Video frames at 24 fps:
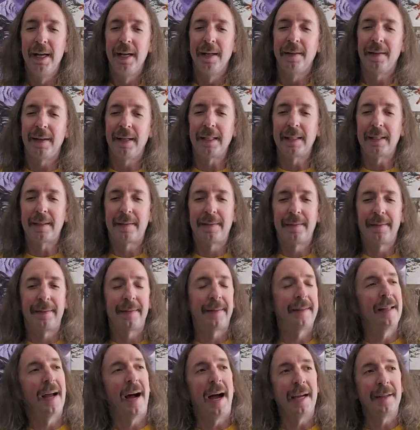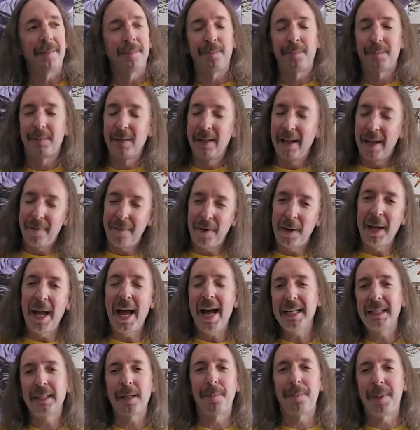Like, if I
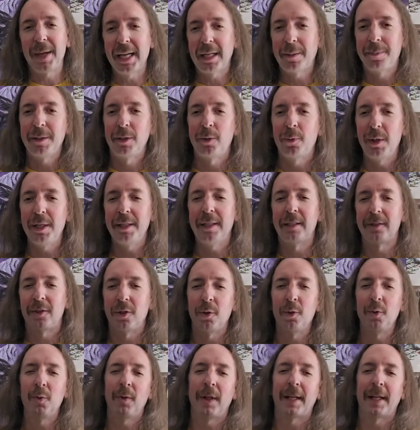had to pick between the two,